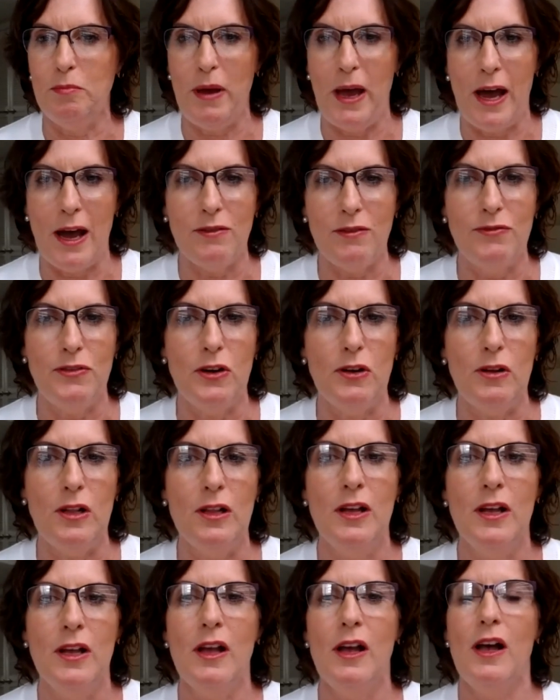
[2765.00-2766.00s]

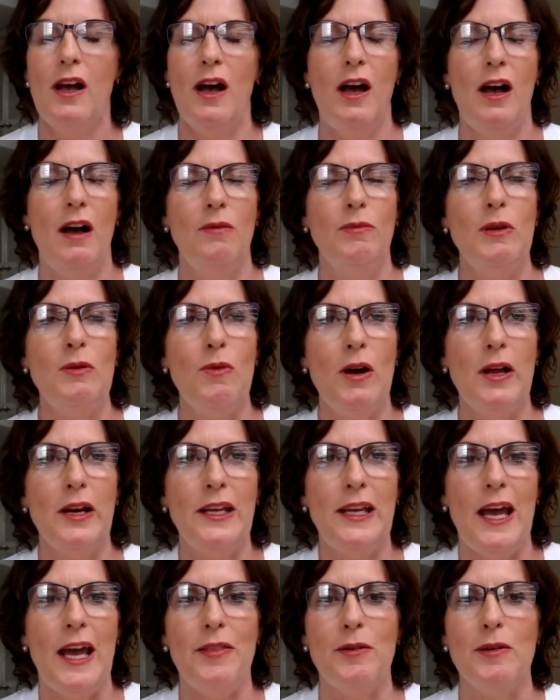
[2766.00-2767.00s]
impactful. Uh, we want
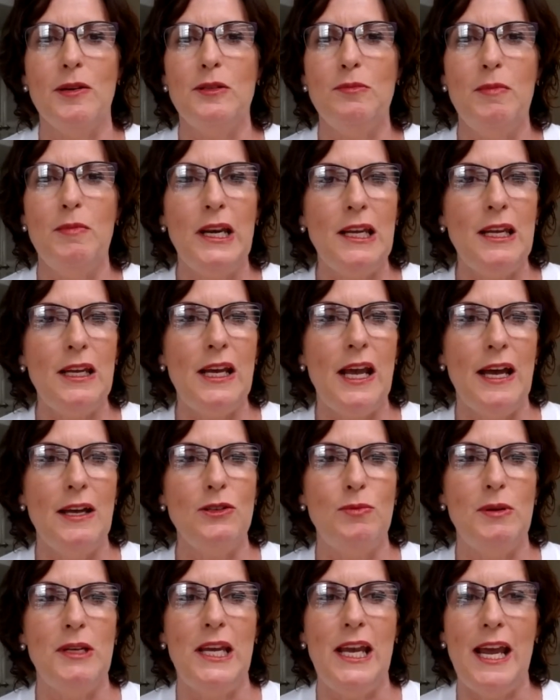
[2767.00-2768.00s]
to gather as many
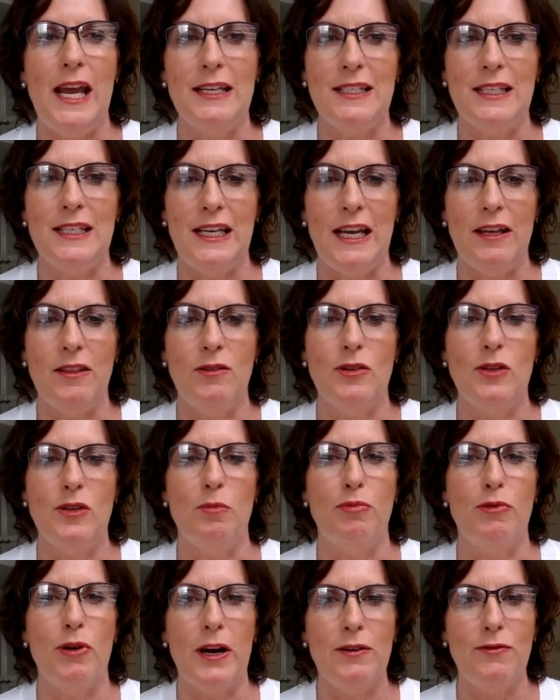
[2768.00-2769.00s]
as we can together to
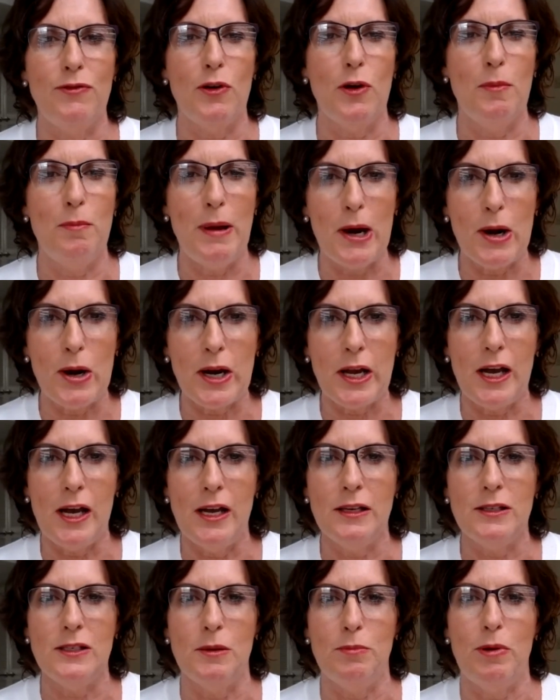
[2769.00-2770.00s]
pray for
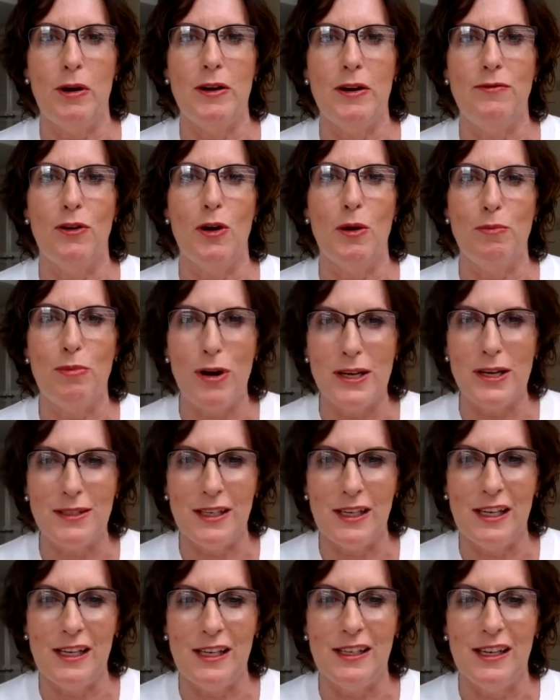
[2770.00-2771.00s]
America, to pray for our
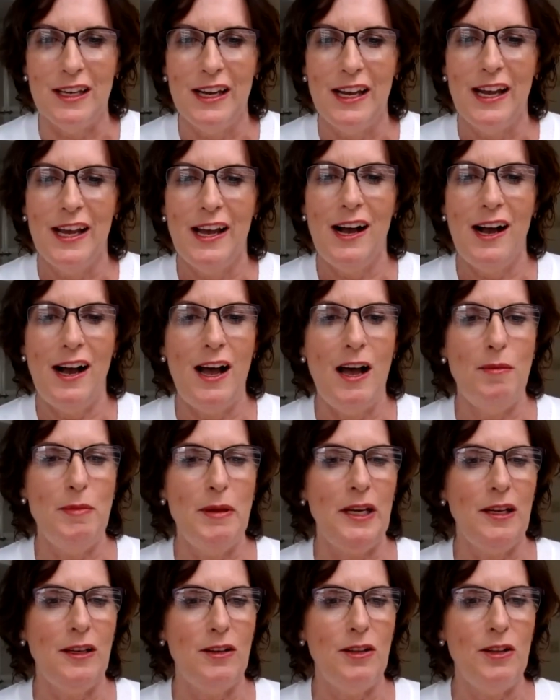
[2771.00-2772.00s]
president. Um,
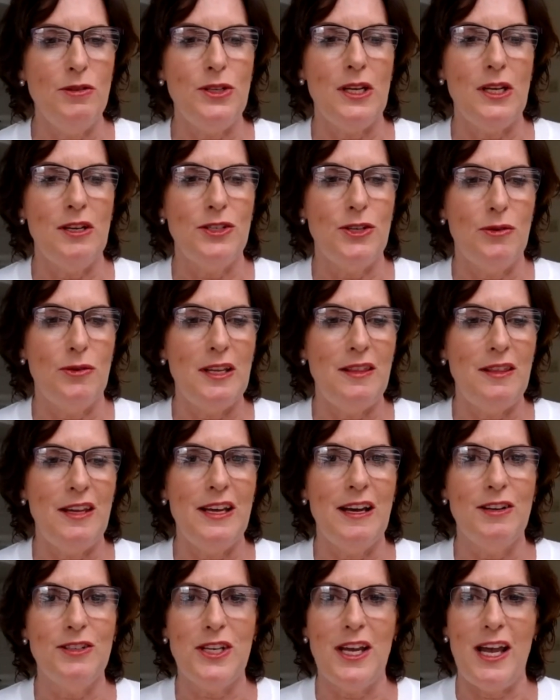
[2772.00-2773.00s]
and in closing, is there
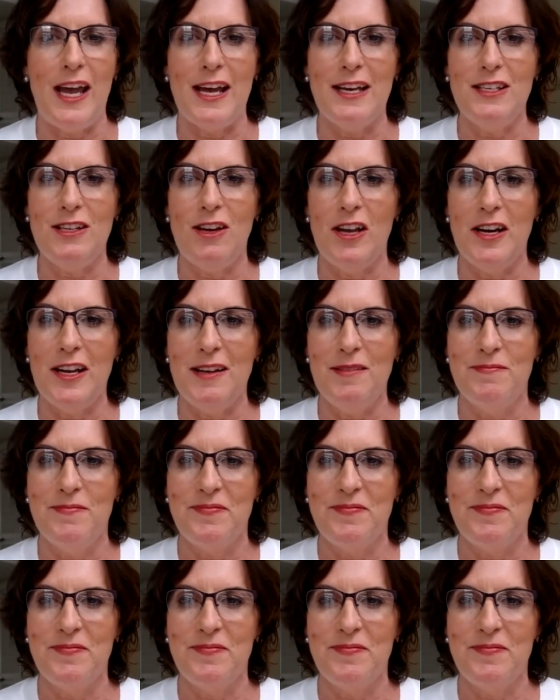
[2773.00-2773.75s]
anything else to add, Donna?